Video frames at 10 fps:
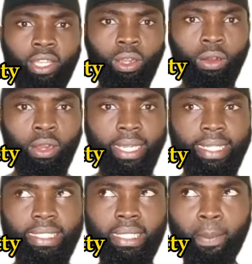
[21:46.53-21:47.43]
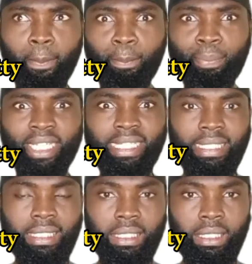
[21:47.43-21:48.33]
The cock is
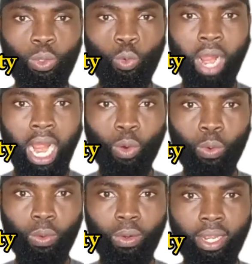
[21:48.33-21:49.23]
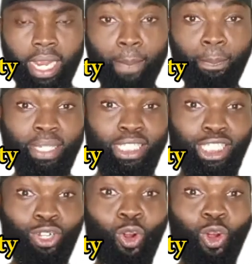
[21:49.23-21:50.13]
pretty. Wow. A
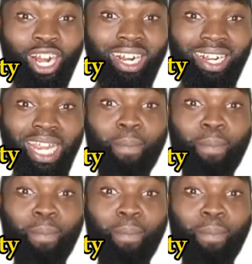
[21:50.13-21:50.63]
pretty cock.